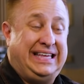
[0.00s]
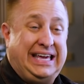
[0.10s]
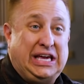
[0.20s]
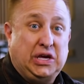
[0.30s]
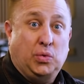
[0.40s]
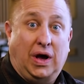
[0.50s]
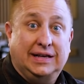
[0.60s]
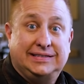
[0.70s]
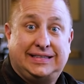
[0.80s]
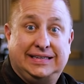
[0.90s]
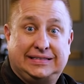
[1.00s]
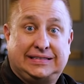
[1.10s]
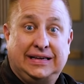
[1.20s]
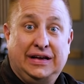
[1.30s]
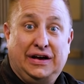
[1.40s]
he was
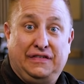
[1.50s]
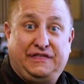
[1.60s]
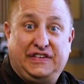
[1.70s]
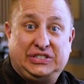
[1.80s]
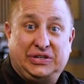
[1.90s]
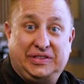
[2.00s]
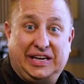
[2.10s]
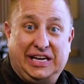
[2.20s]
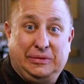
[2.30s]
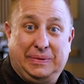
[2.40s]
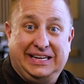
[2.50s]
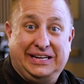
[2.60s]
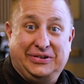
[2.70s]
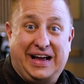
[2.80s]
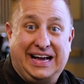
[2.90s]
this official they had been
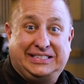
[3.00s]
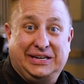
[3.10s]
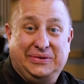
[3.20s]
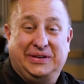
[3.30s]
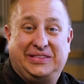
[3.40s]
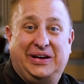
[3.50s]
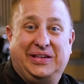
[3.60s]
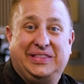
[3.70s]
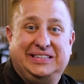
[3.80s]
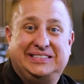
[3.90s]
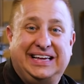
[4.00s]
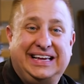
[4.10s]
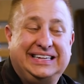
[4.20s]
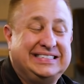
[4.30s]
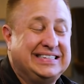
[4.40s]
interacting with all these
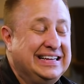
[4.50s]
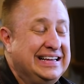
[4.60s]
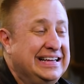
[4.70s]
days.